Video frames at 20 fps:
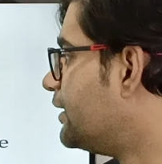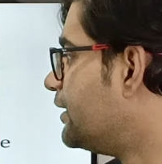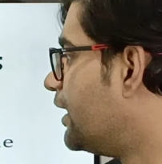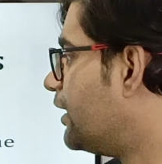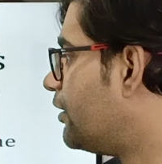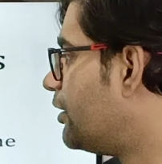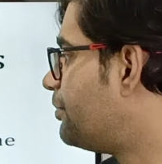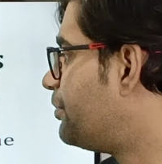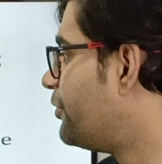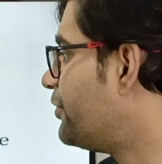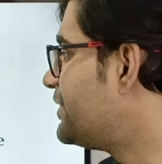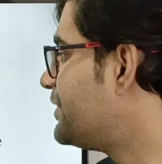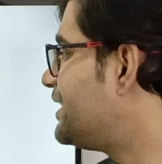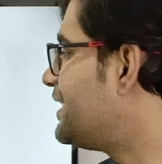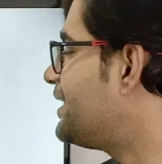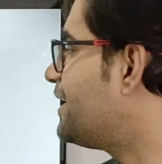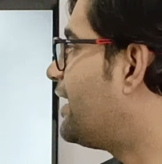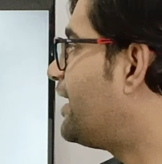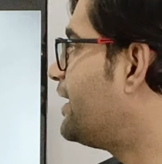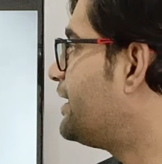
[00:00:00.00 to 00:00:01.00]
Now,
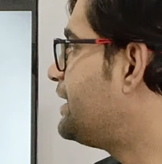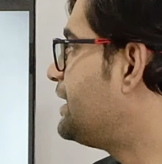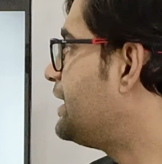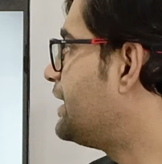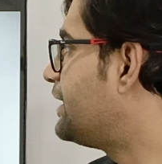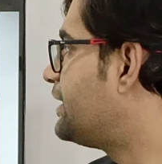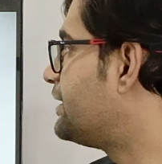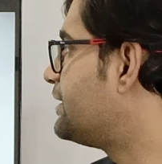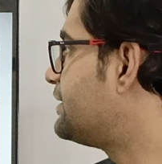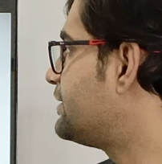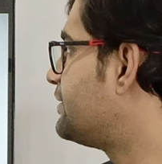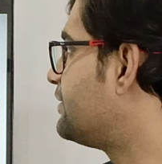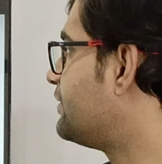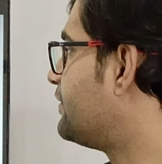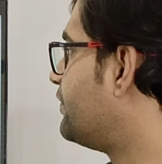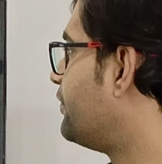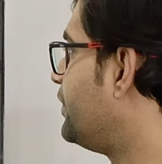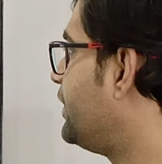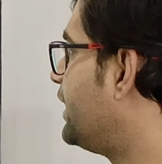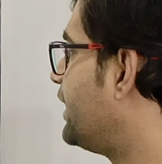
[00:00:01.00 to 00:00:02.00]
opposing ideas,
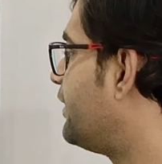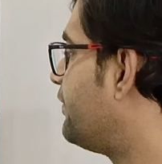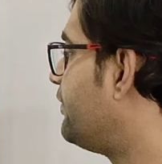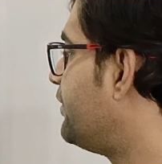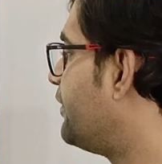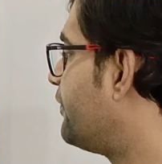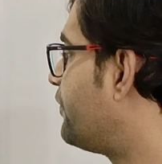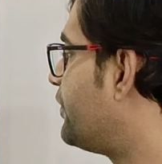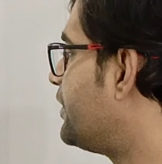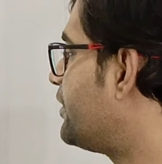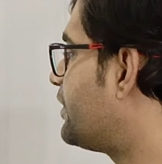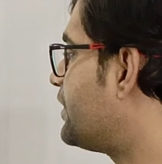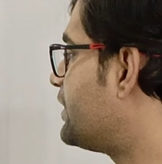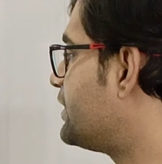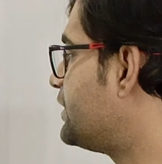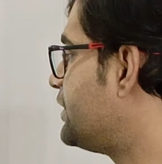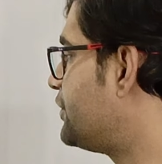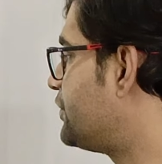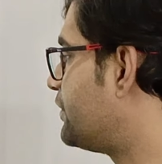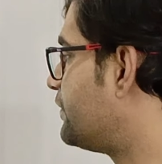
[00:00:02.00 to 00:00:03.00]
we have different
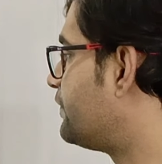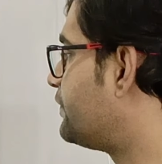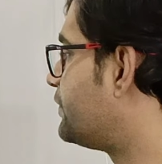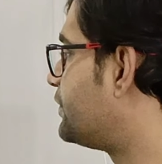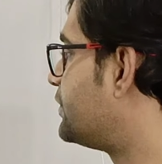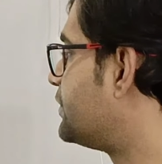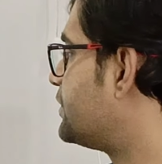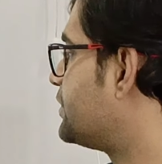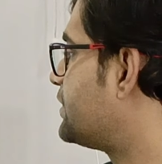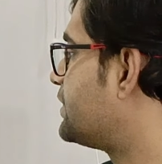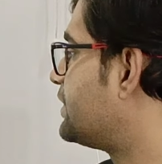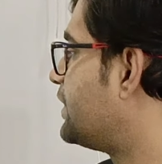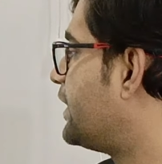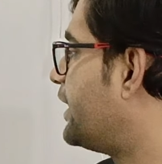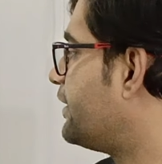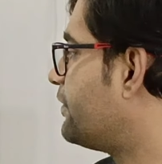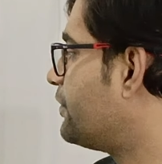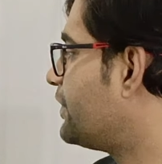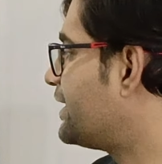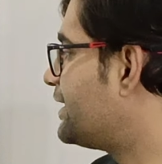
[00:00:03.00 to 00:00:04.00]
transition words
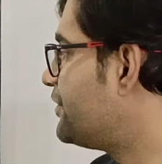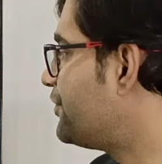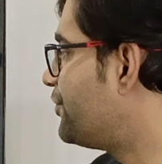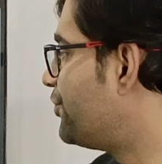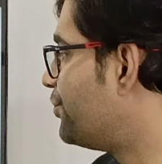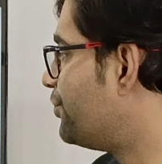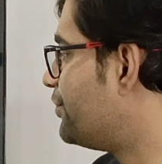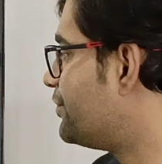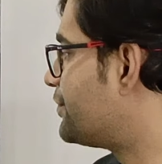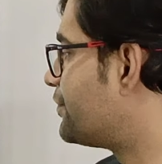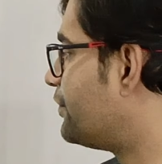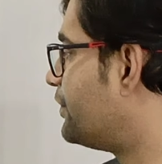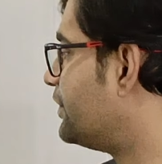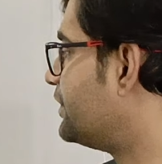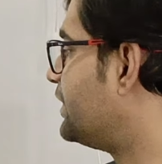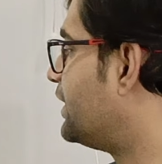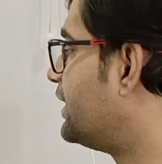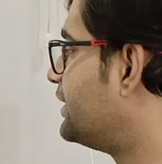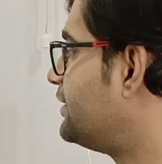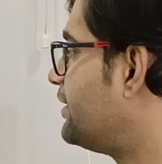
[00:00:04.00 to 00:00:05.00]
like we can use
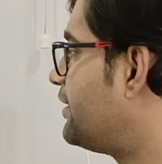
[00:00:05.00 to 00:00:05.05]
on the